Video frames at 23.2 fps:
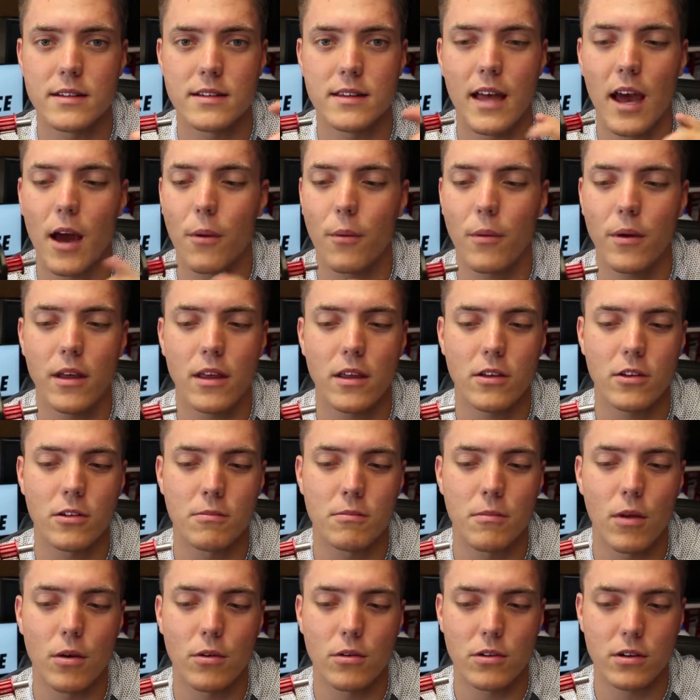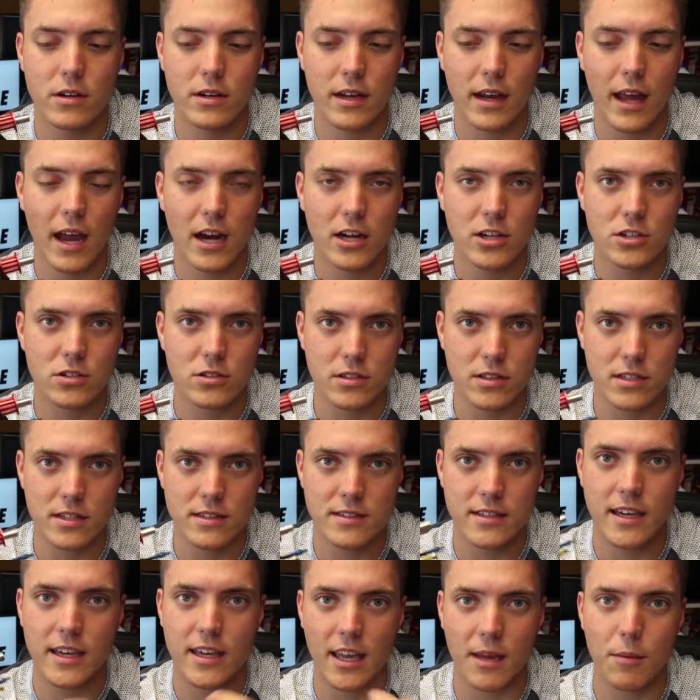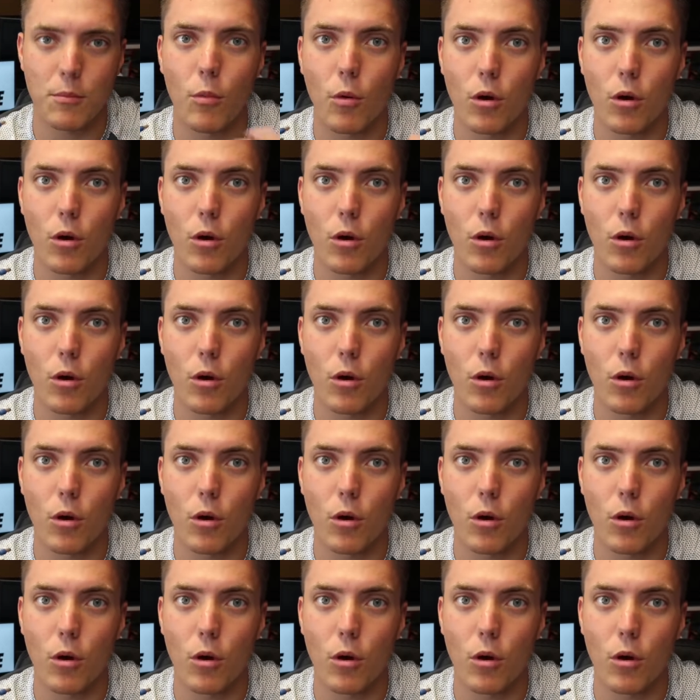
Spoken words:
That way your motor can actually take in